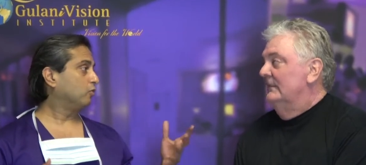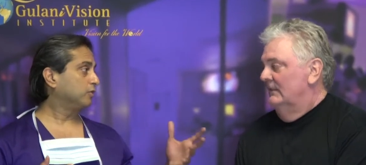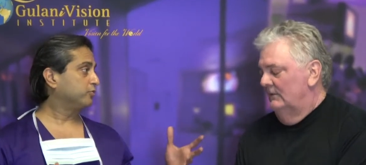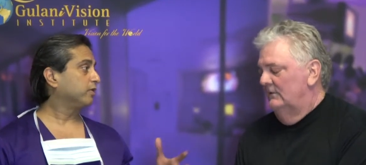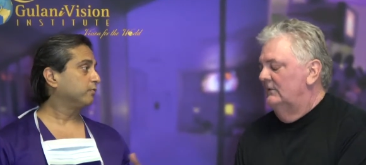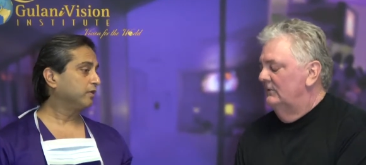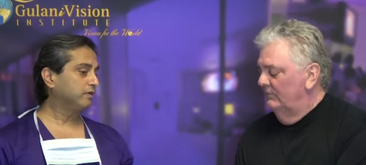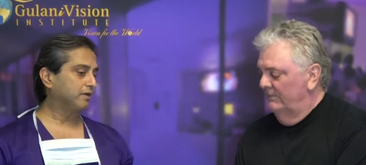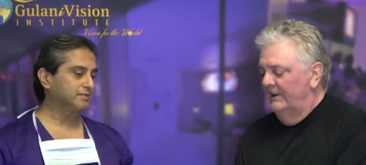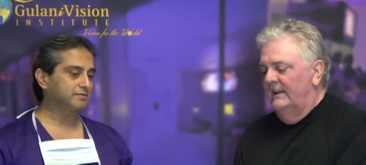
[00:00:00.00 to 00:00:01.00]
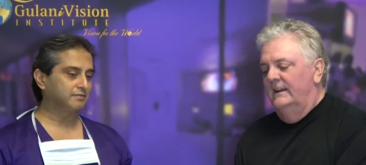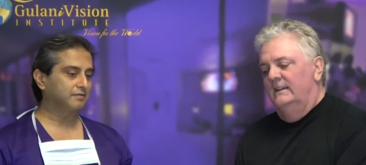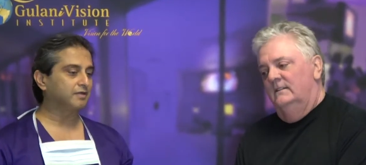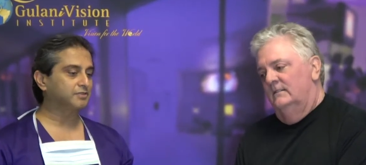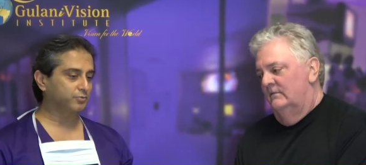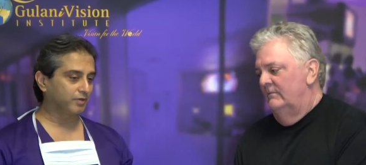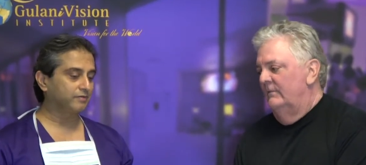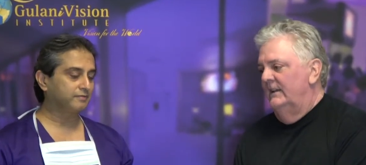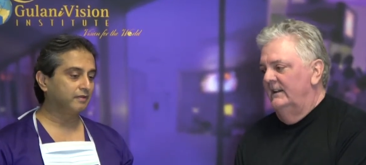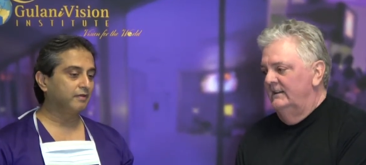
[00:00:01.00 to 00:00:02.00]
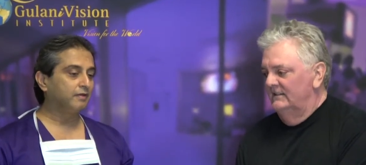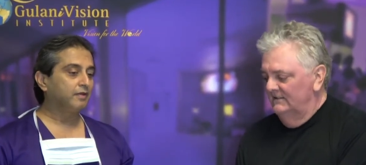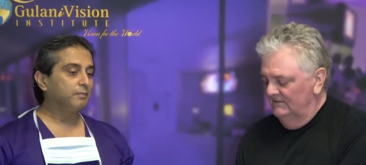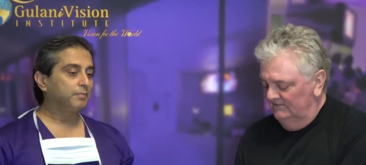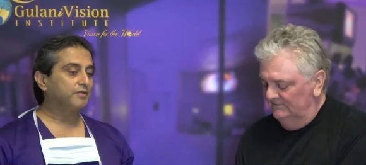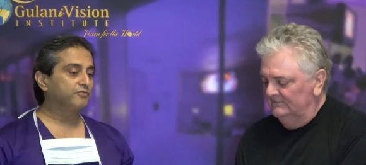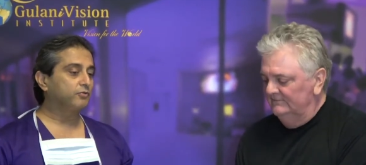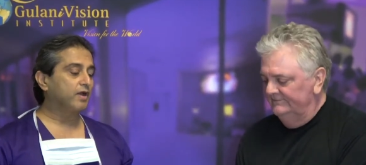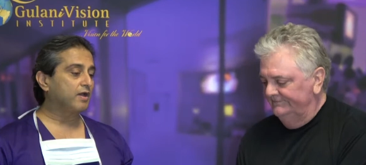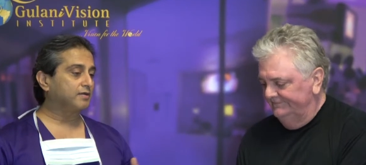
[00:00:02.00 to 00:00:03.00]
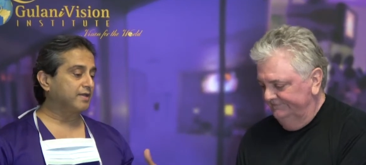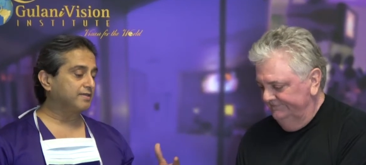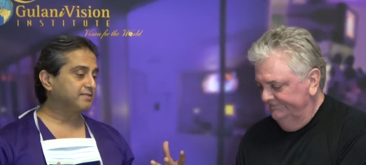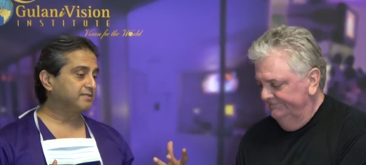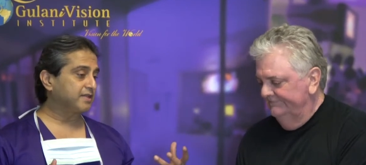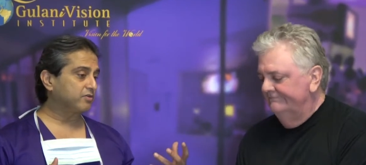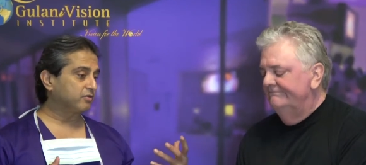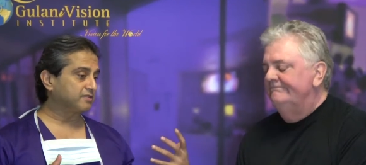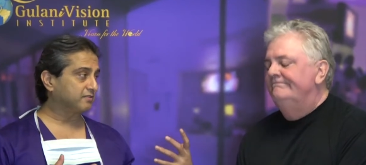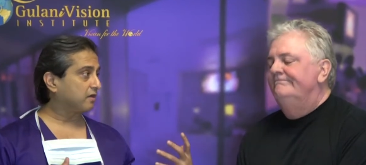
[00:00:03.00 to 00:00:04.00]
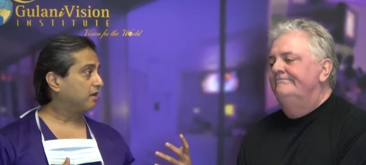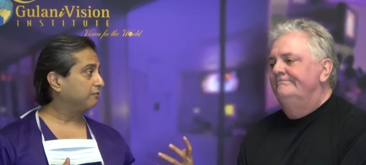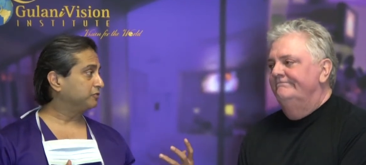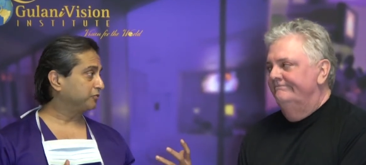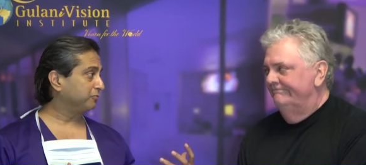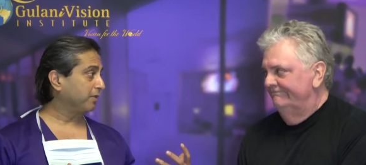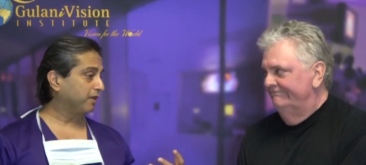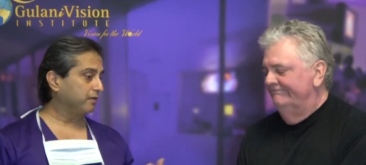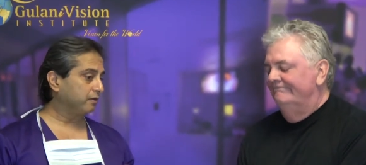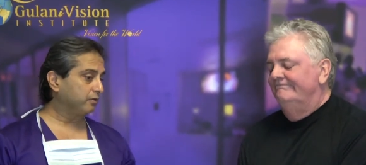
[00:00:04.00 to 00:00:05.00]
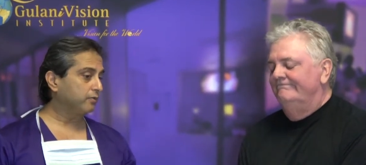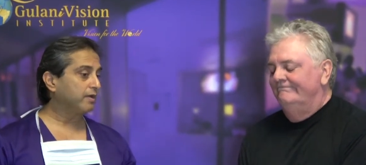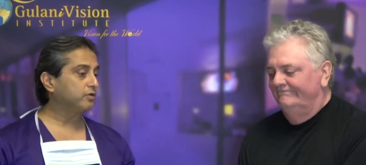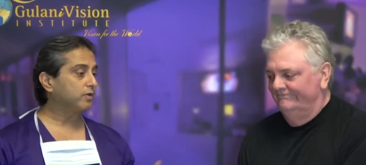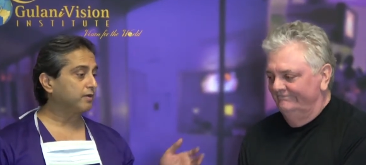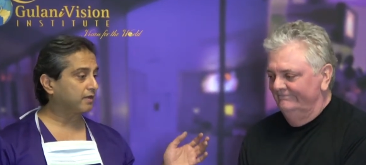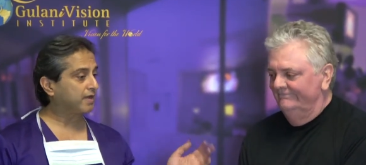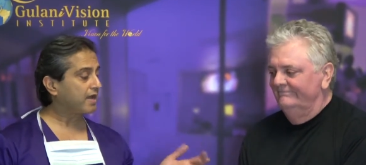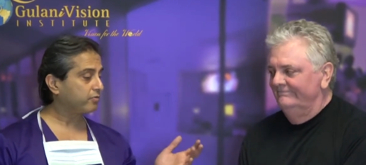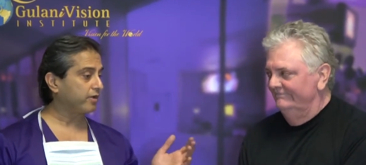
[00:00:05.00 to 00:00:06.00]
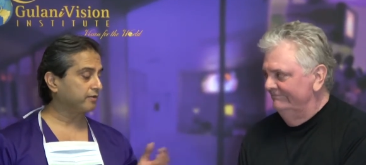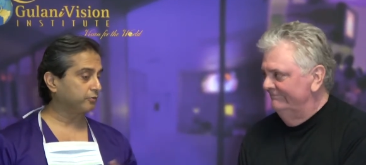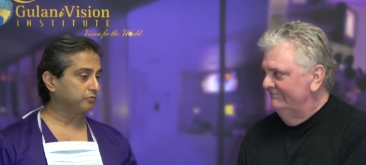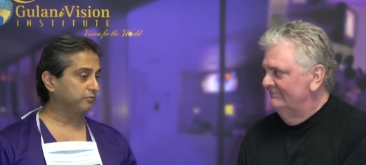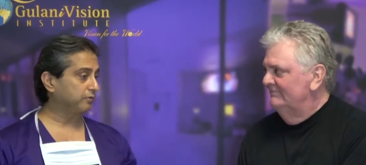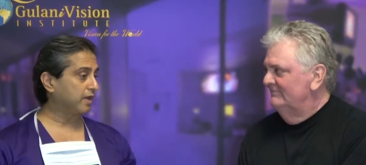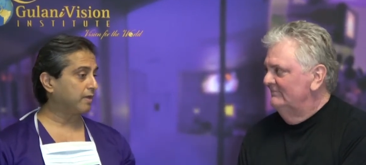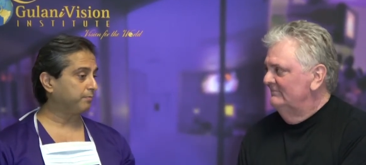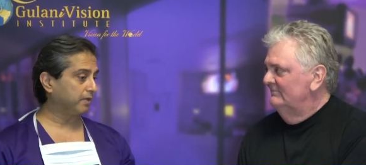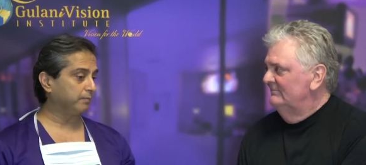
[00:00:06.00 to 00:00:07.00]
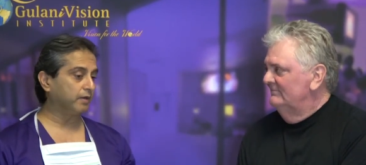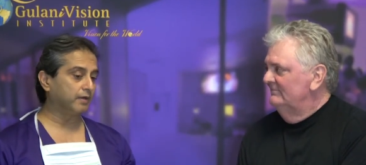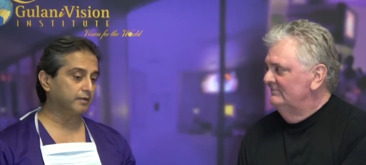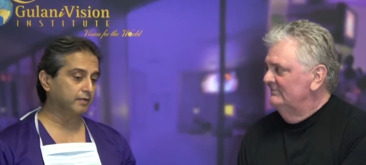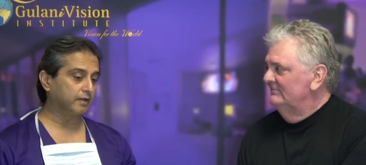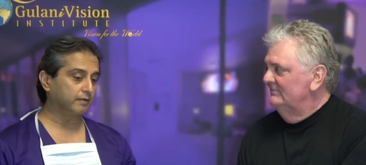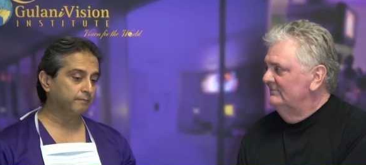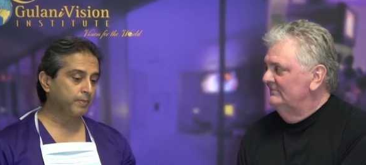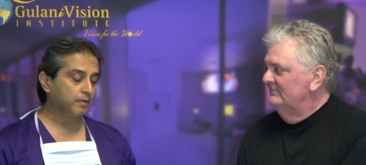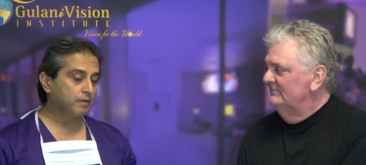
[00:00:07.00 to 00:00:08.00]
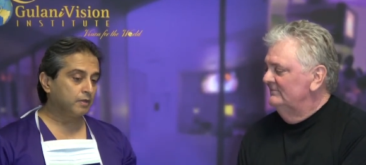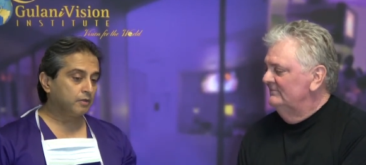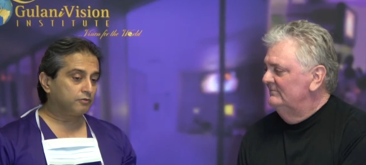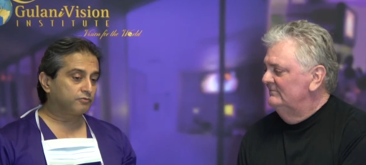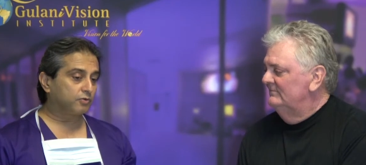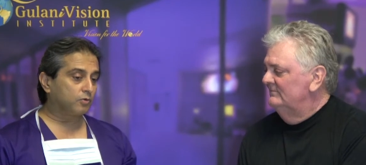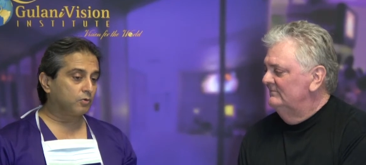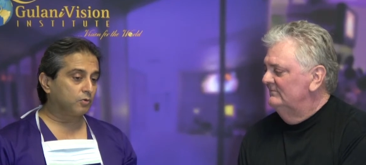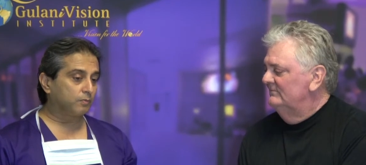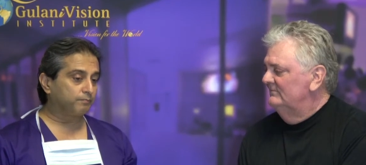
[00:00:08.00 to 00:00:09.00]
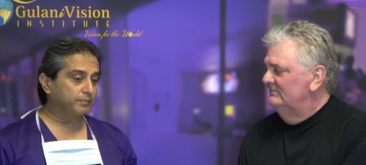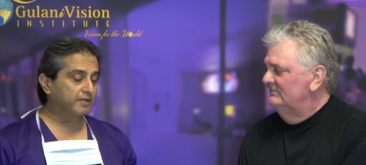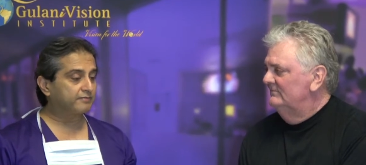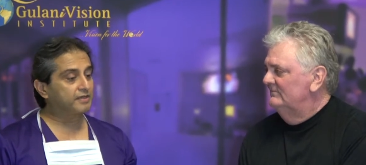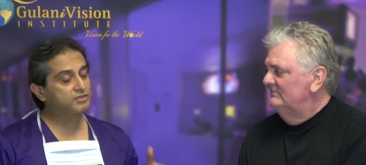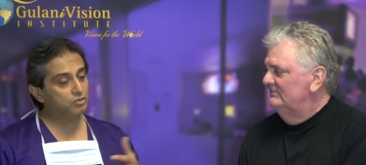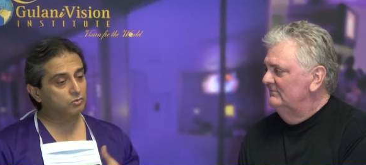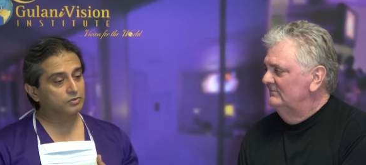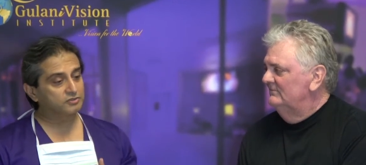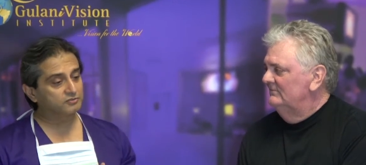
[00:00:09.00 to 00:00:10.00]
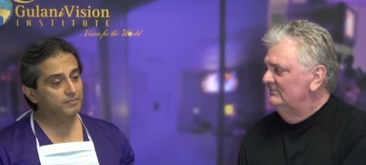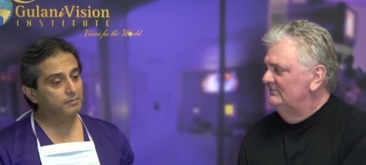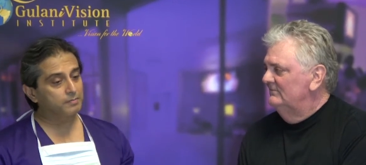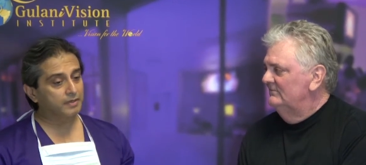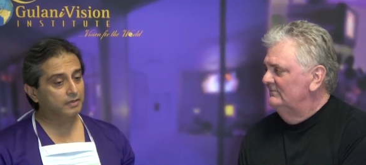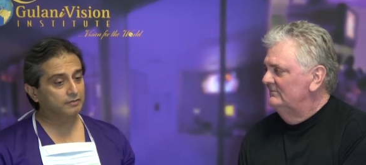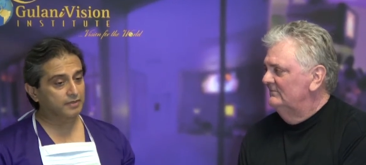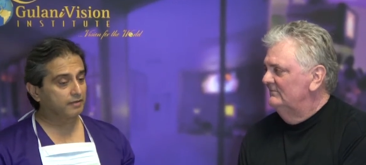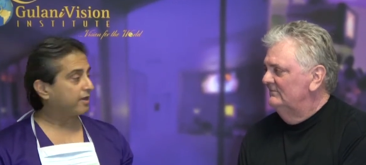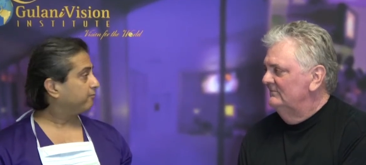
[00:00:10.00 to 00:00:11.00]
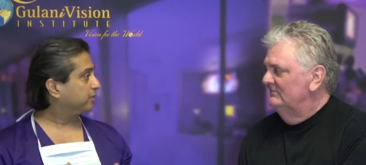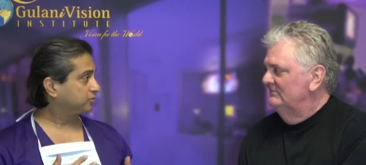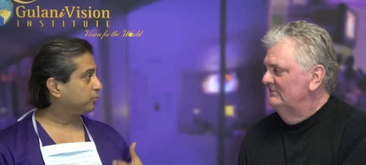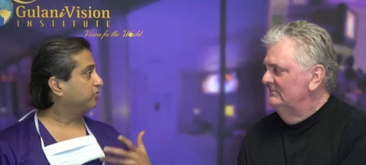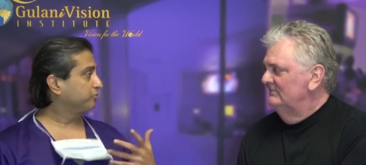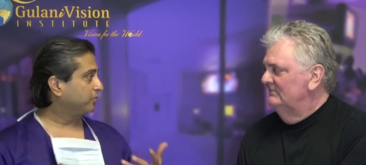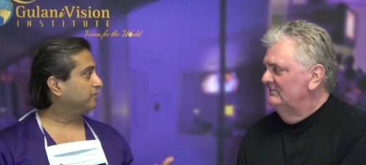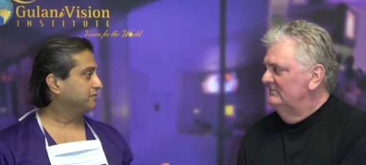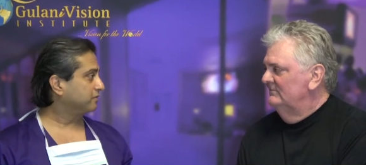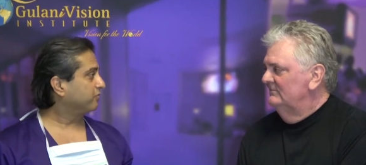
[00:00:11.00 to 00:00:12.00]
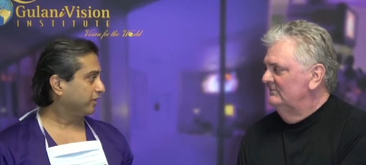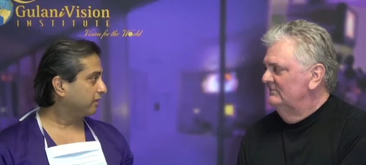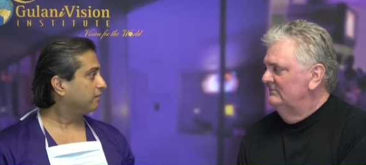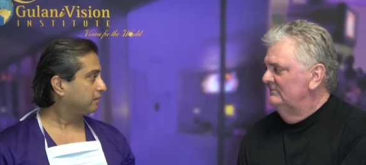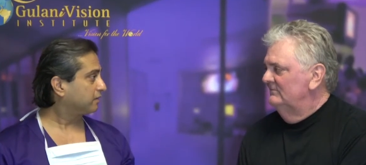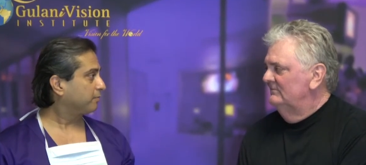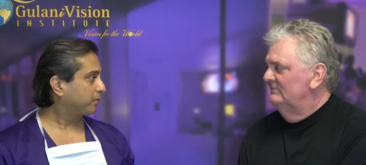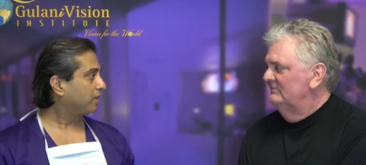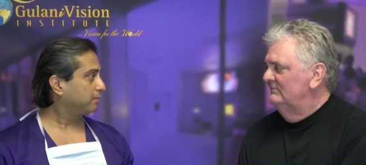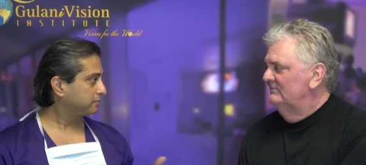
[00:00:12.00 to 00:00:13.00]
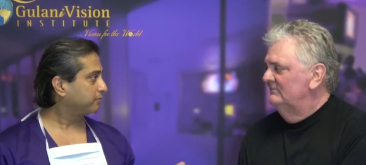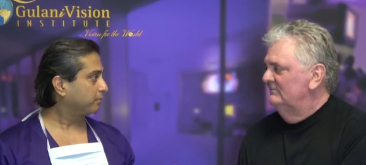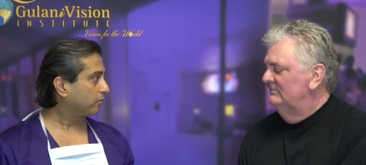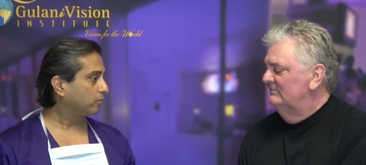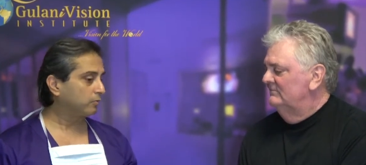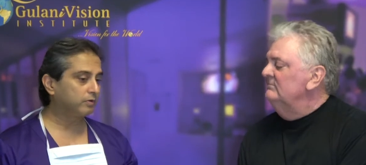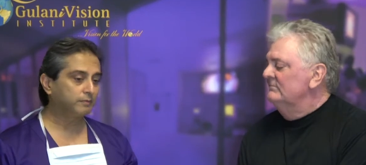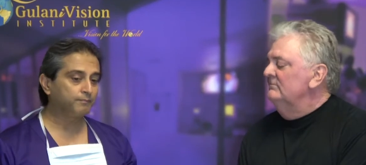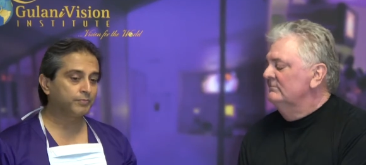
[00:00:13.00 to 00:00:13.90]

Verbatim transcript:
Speaker 1: over 21 oh, cuts, many, cuts twice. Many. Plus, you had dense central scar, which was blinding you, and you had a cataract that was happening behind that. So they sent you over just maybe because I have much more experience in treating RK problems from all over.